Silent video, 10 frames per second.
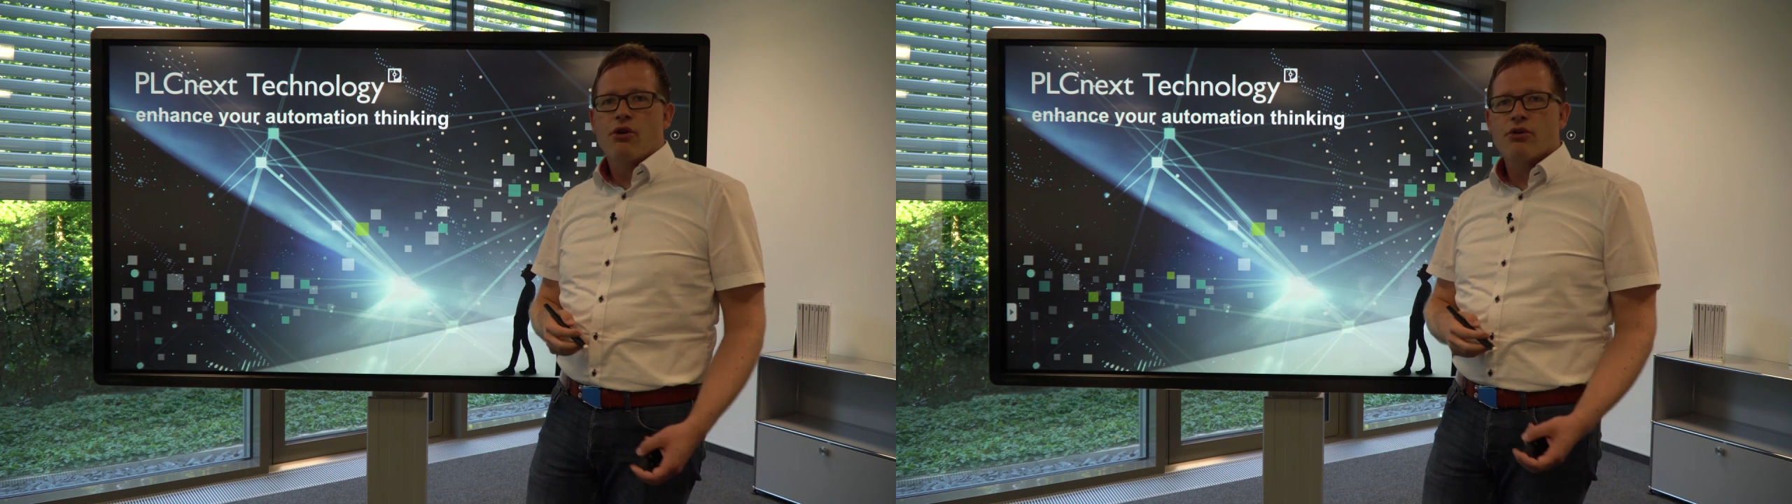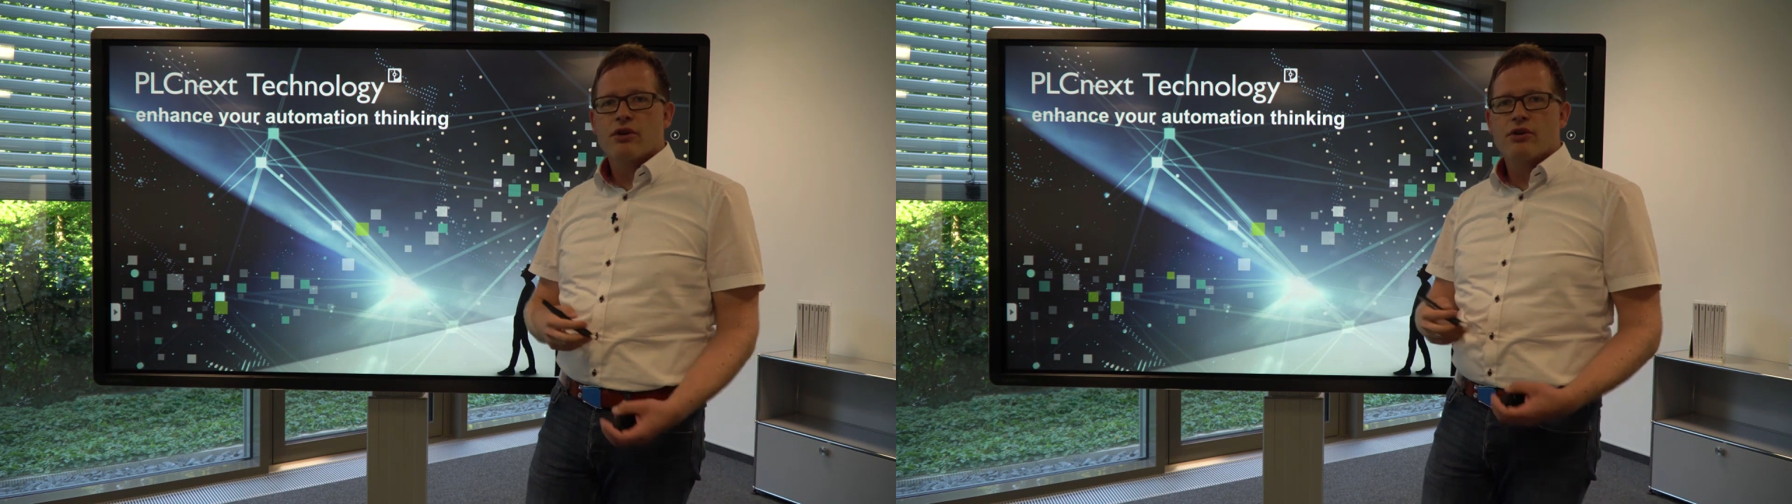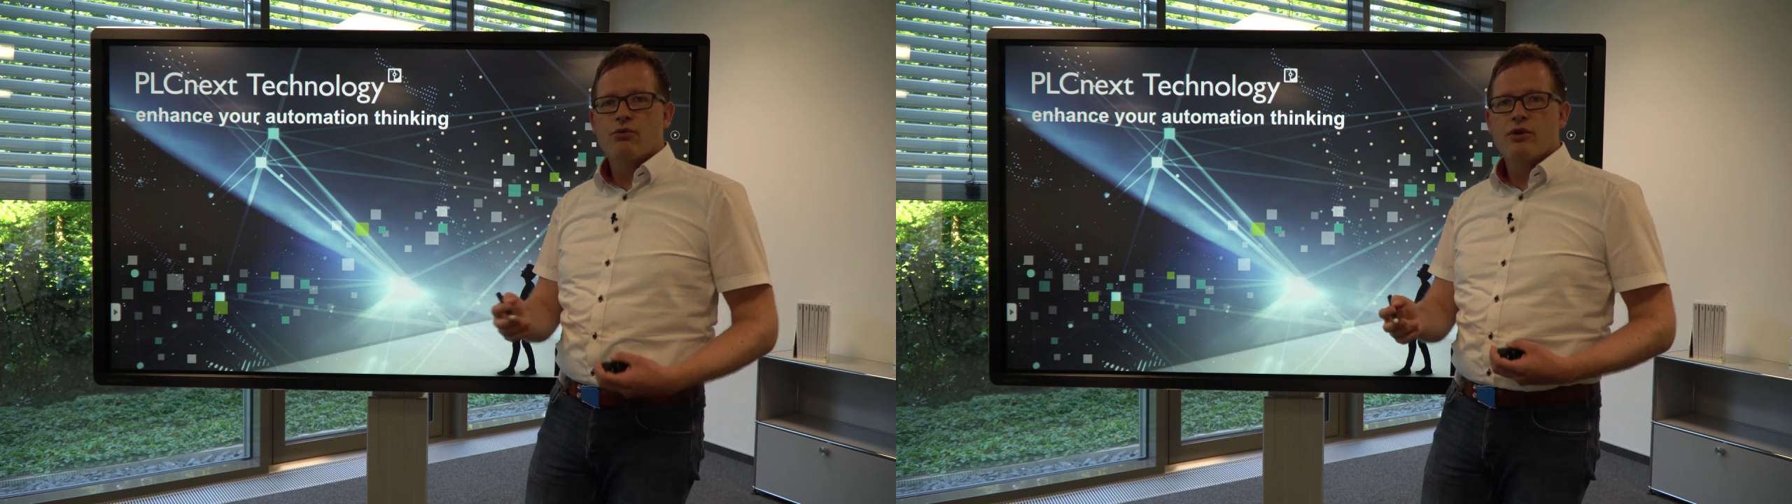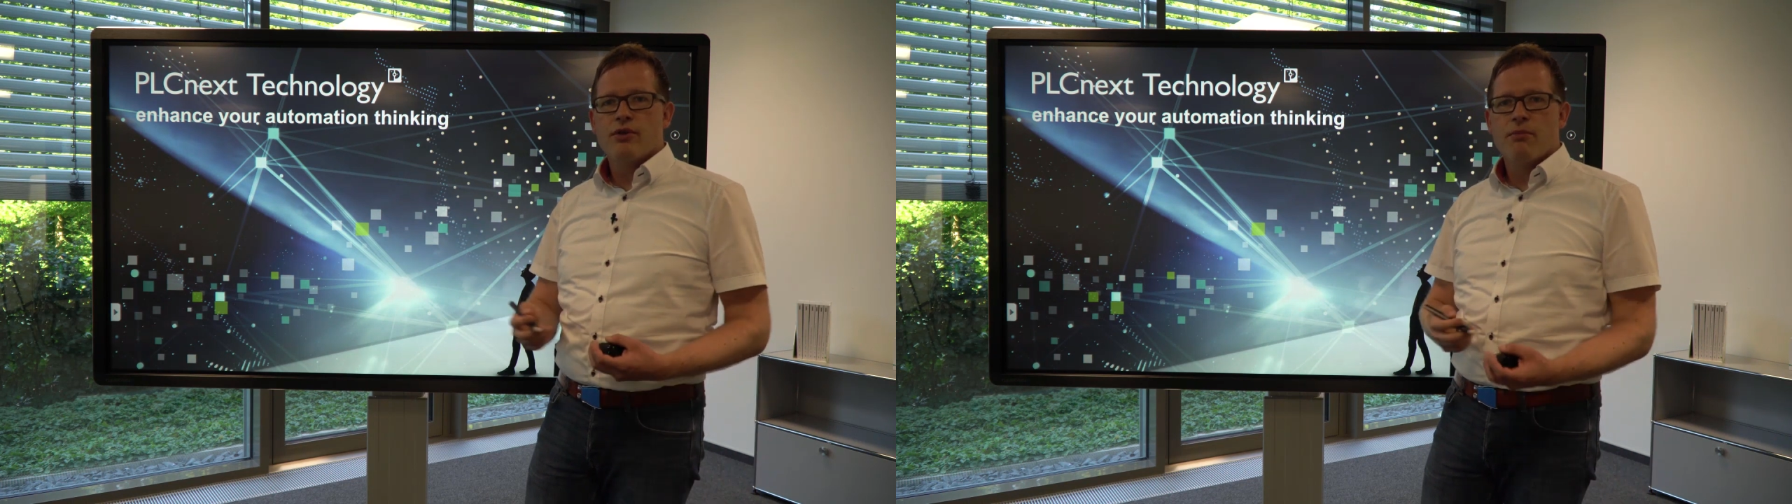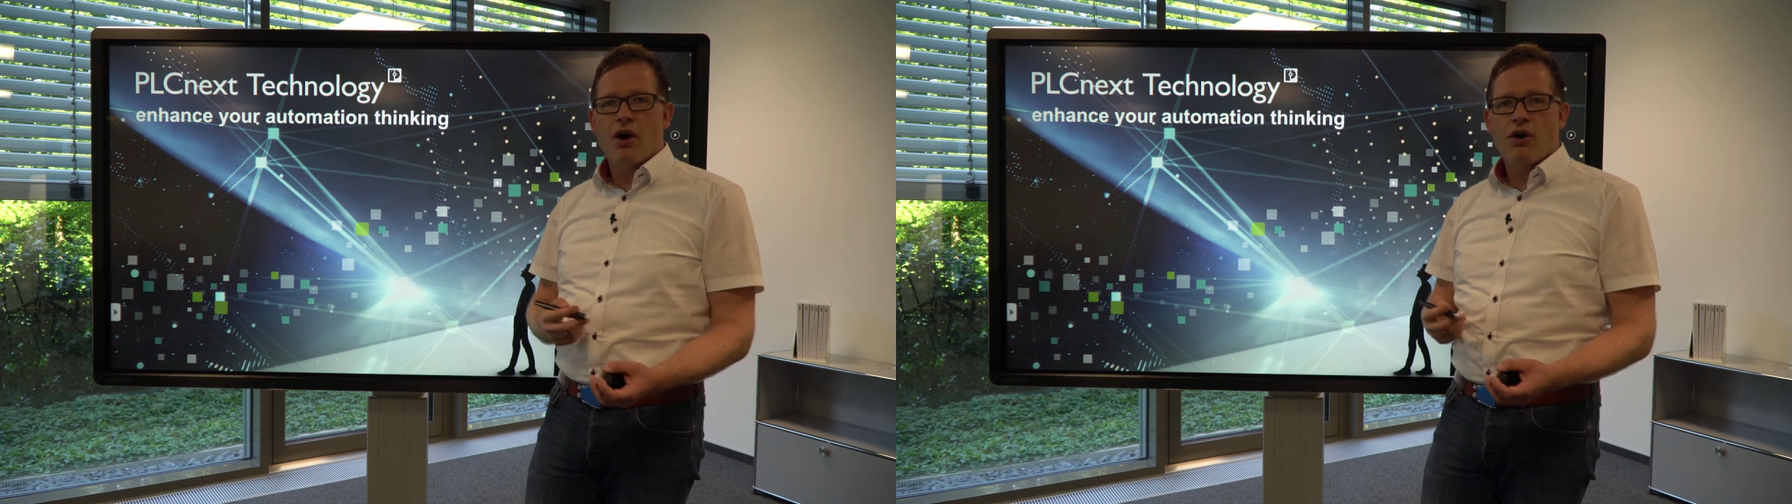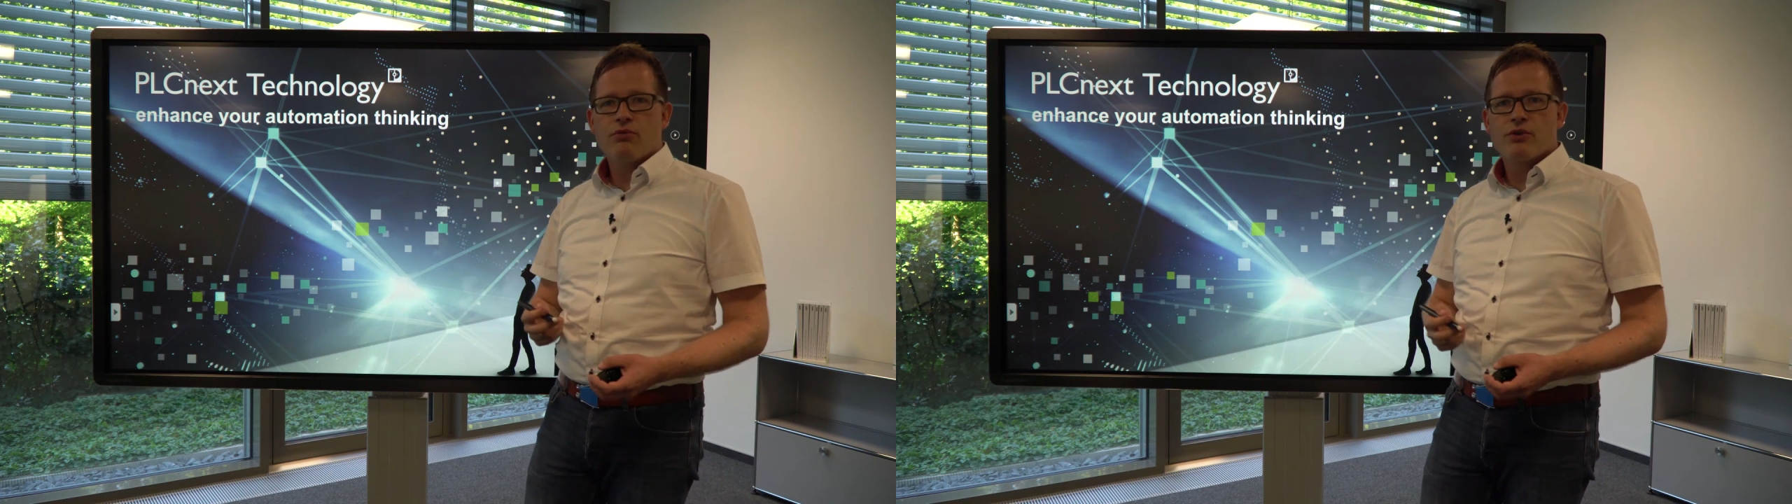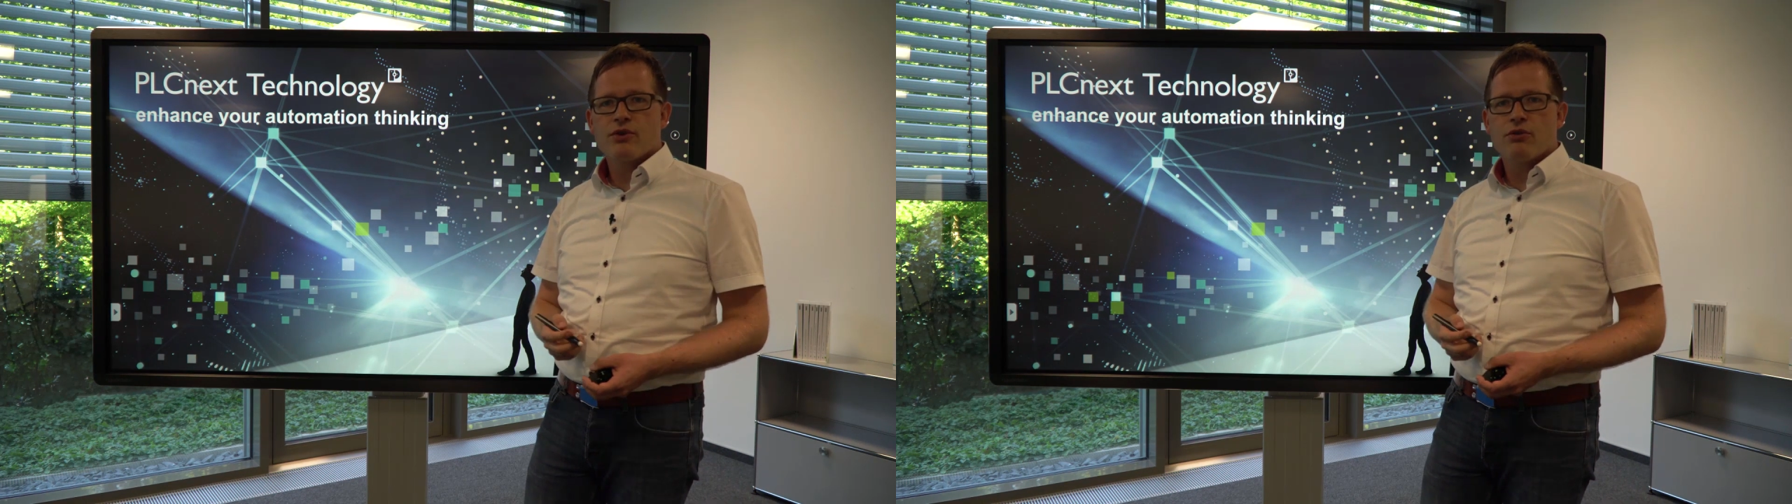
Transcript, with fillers: how you can read them out with